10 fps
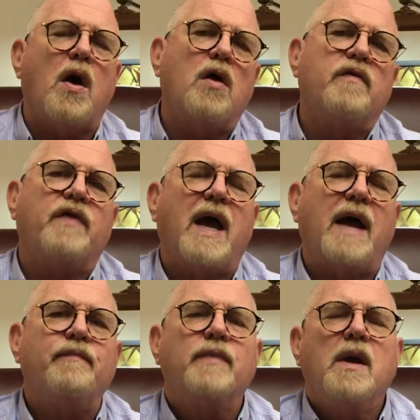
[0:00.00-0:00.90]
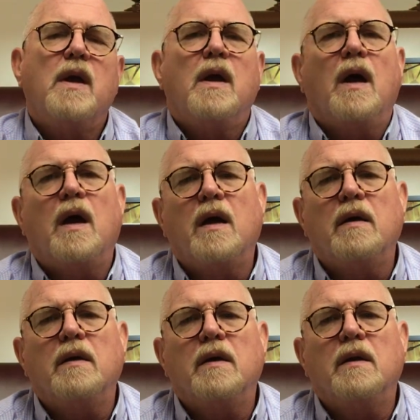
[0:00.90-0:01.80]
all of that,
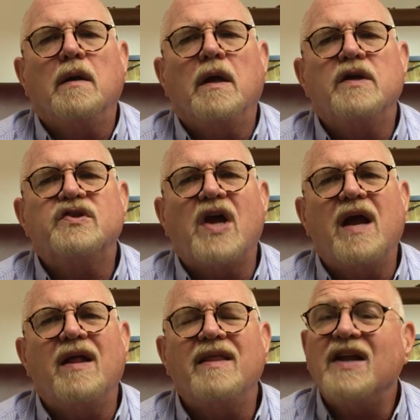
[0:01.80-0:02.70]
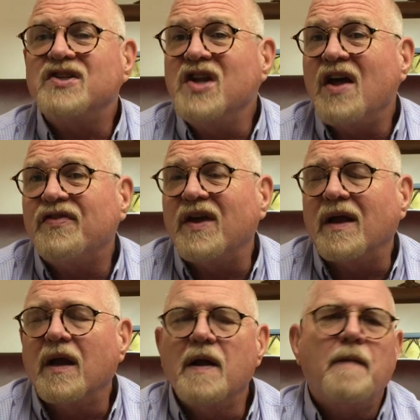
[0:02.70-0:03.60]
is saying, that's nothing.